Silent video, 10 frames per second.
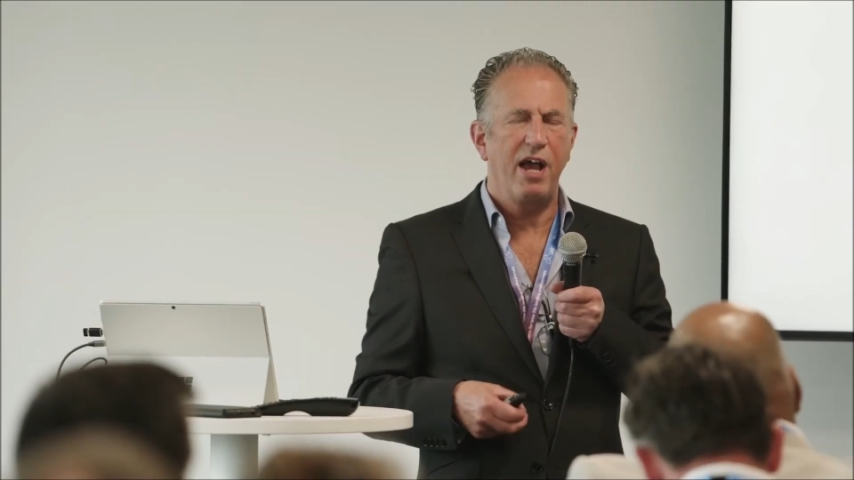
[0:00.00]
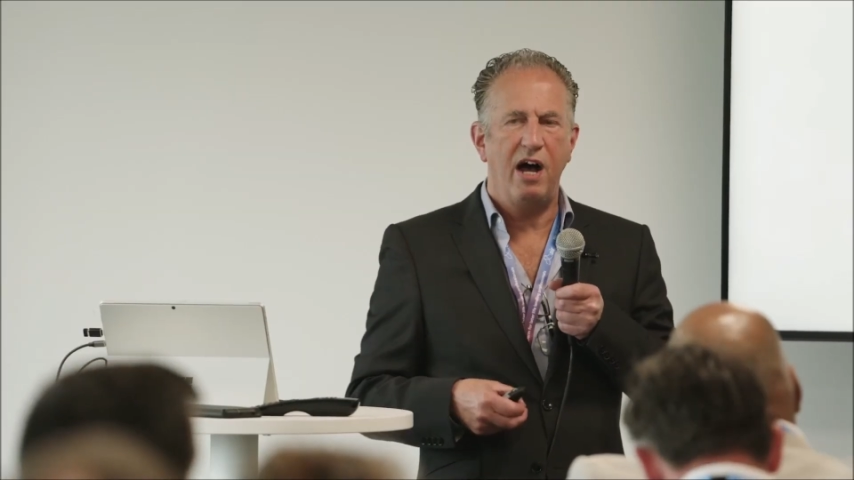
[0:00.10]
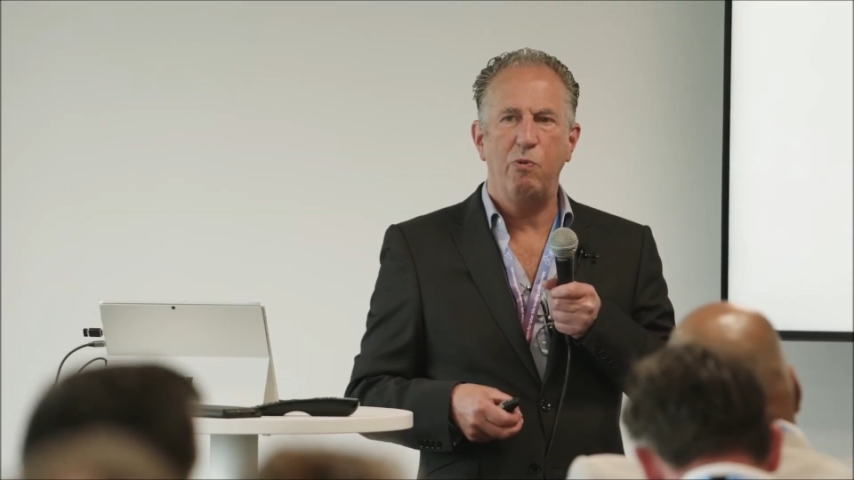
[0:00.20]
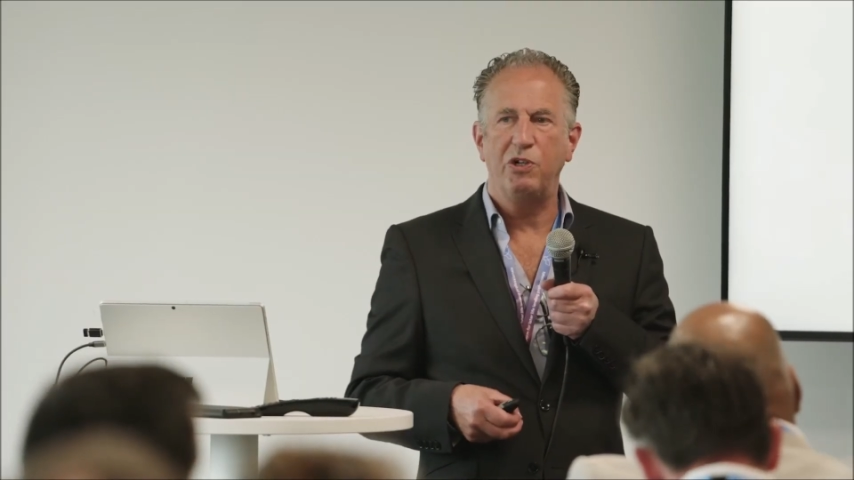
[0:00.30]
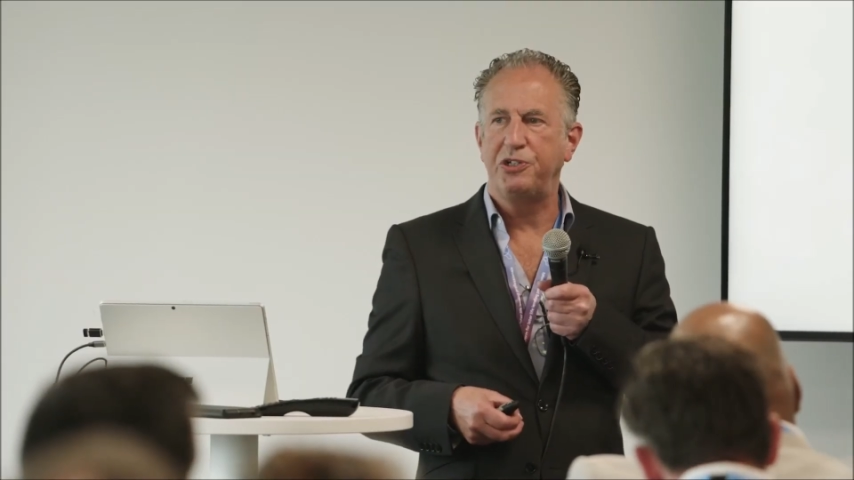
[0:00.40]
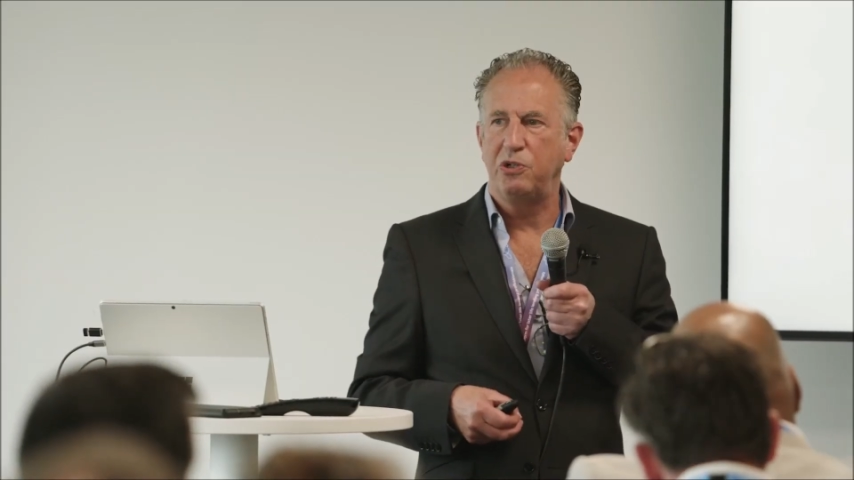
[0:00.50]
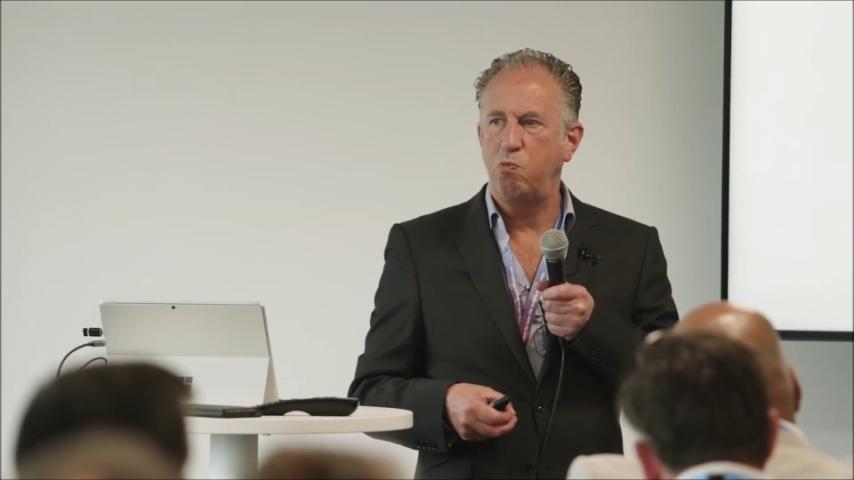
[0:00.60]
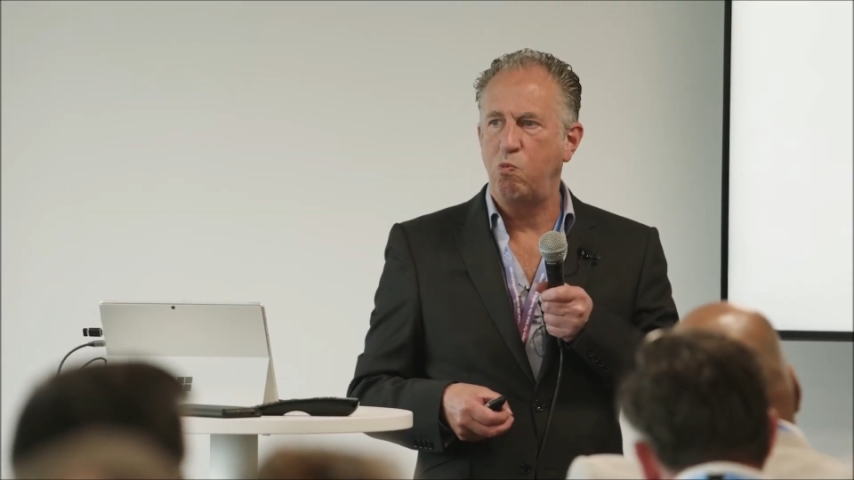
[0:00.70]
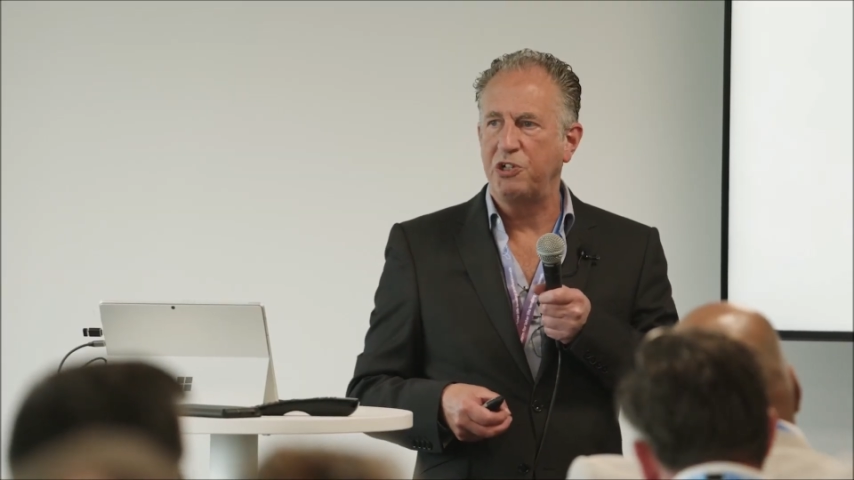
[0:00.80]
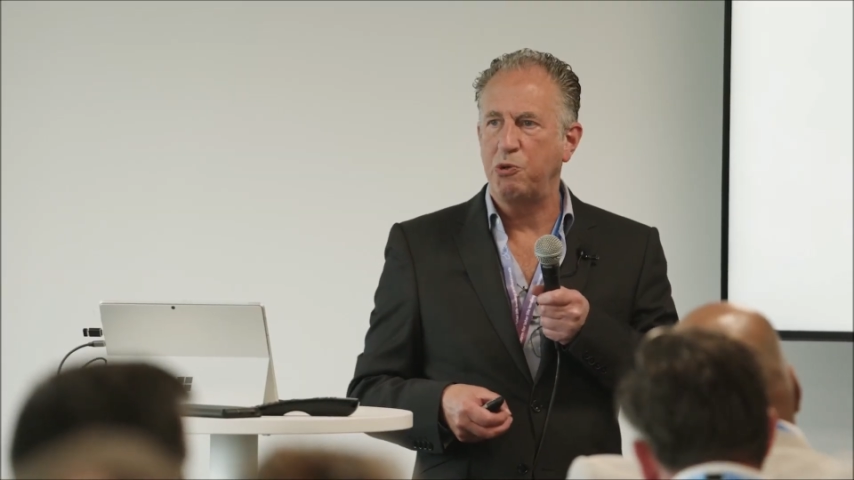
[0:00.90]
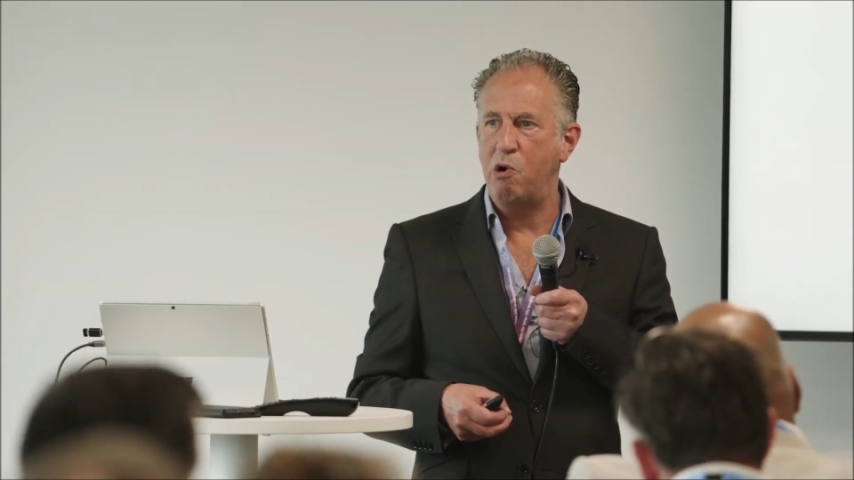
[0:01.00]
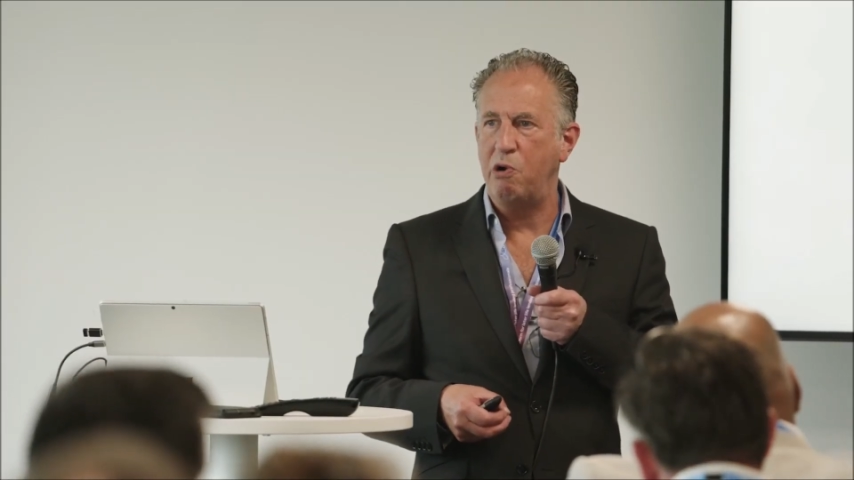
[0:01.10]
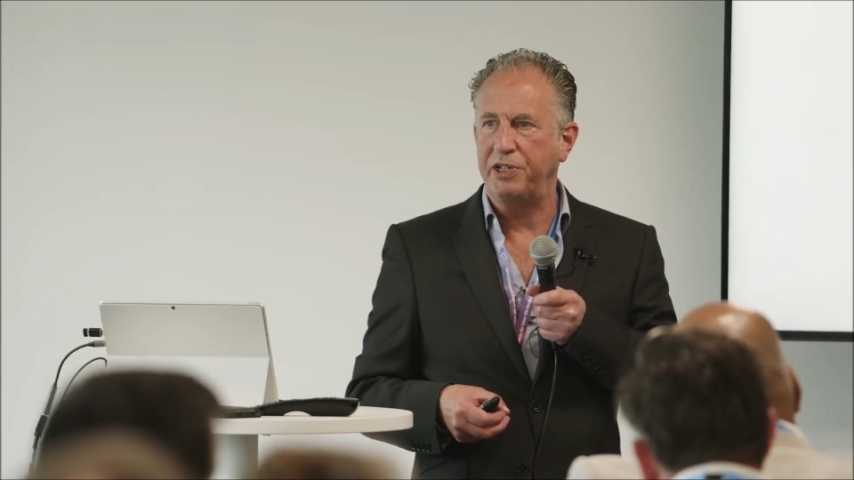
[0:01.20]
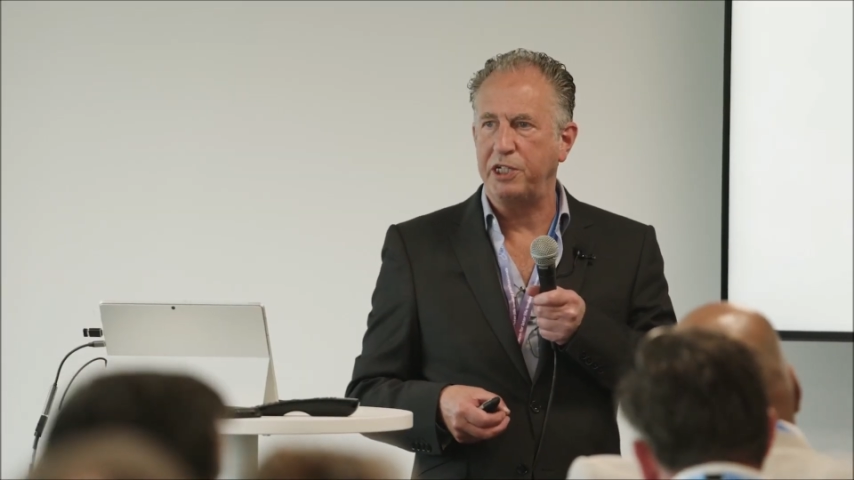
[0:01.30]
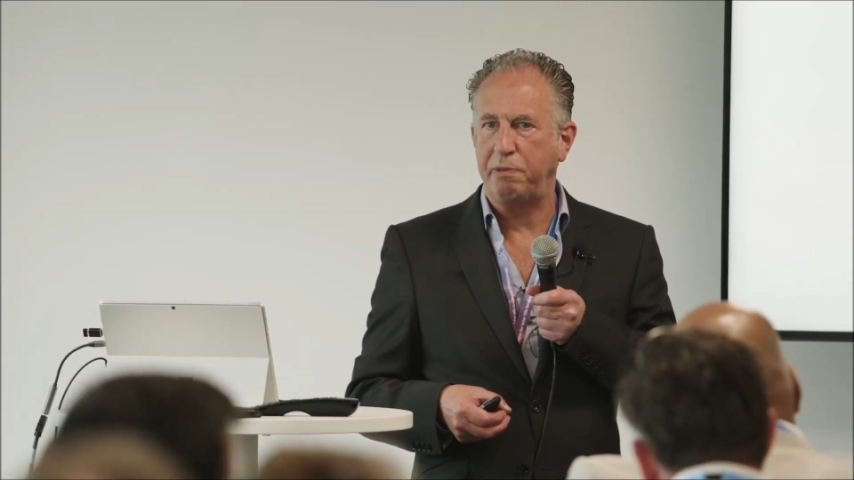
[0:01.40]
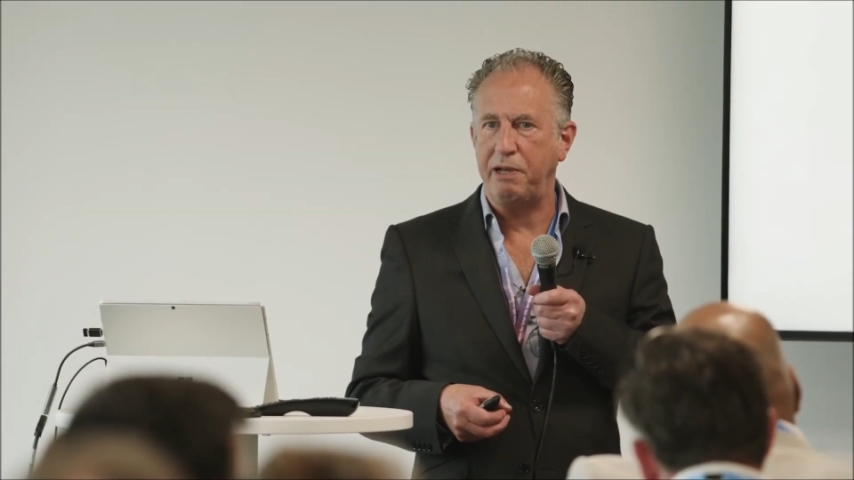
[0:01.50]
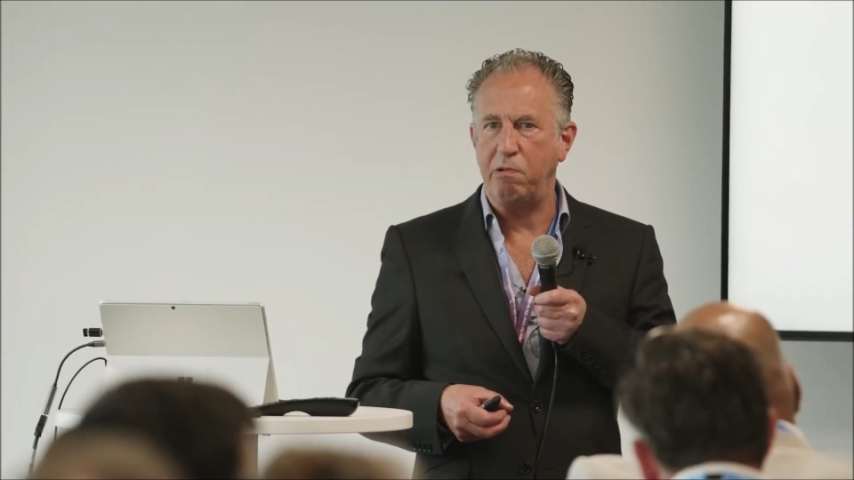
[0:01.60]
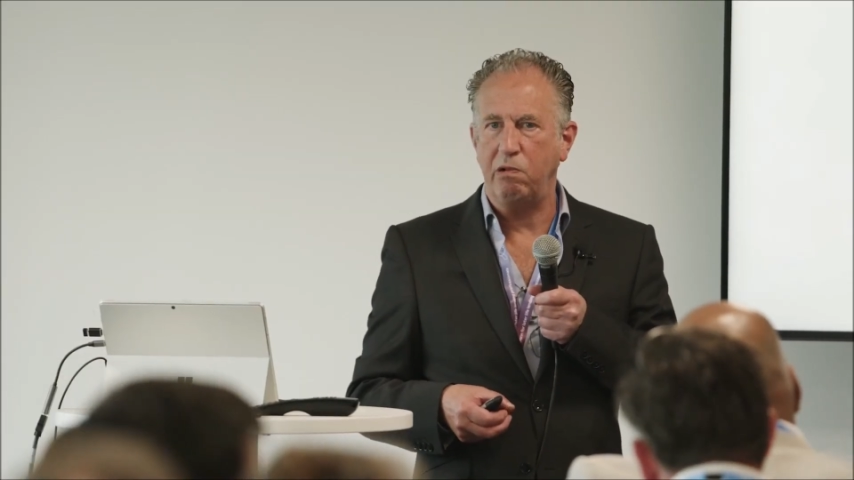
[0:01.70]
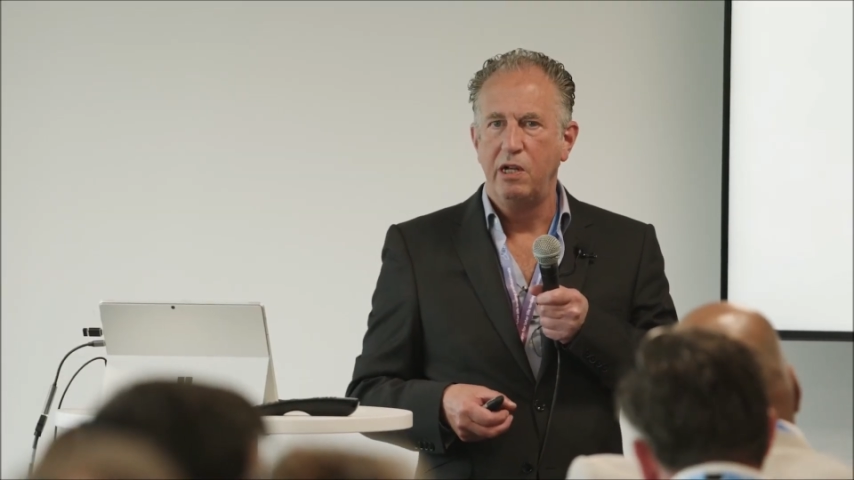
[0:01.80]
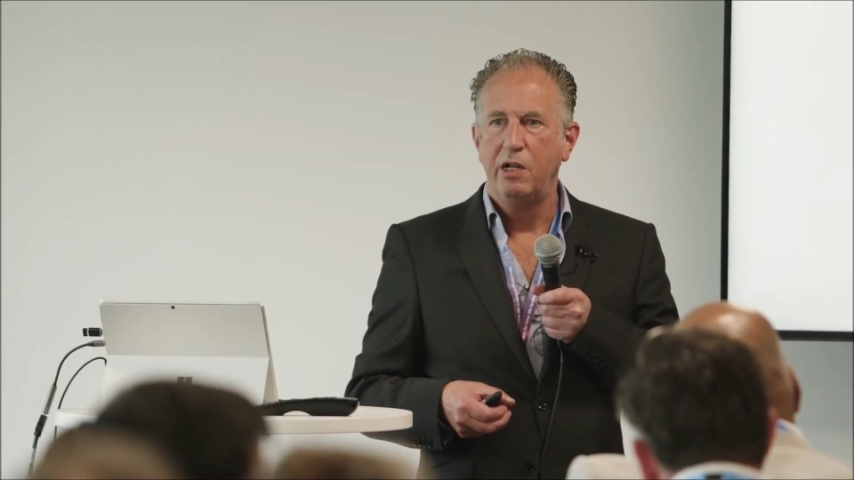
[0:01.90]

I want to want to work with these people."